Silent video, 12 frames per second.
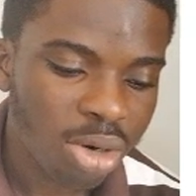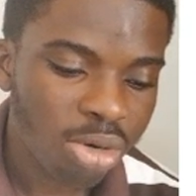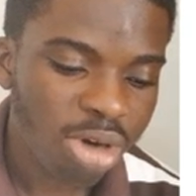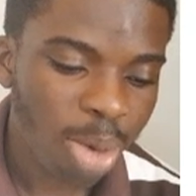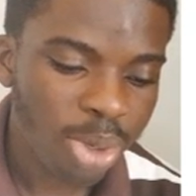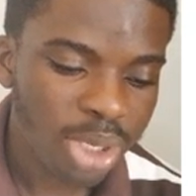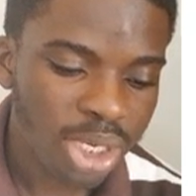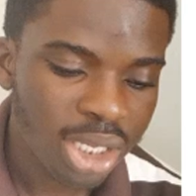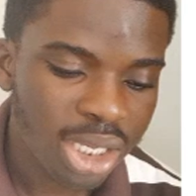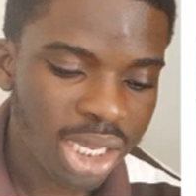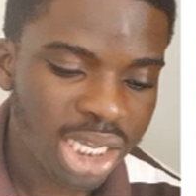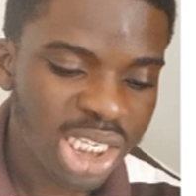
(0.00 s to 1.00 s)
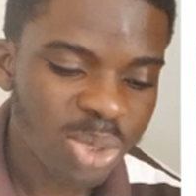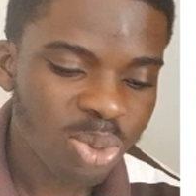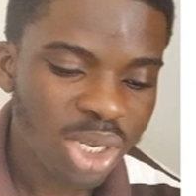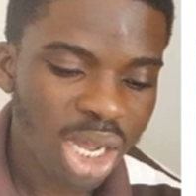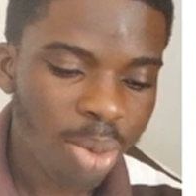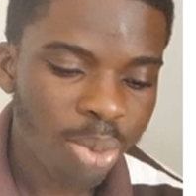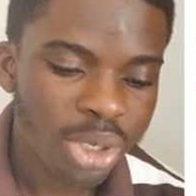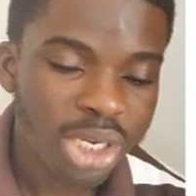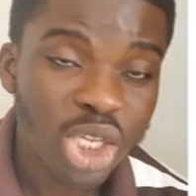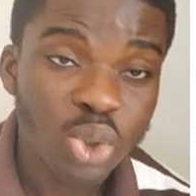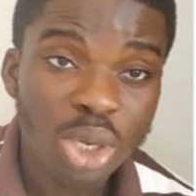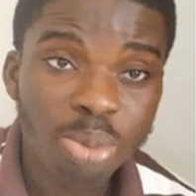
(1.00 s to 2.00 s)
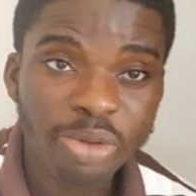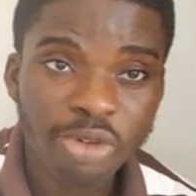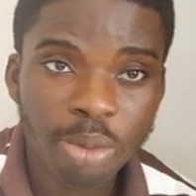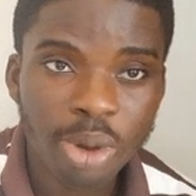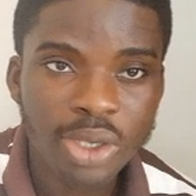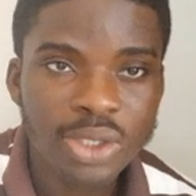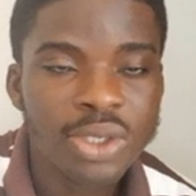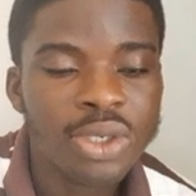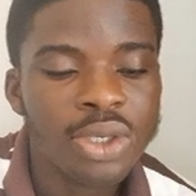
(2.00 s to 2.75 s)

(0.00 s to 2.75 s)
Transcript: rapidly and speed up network performance.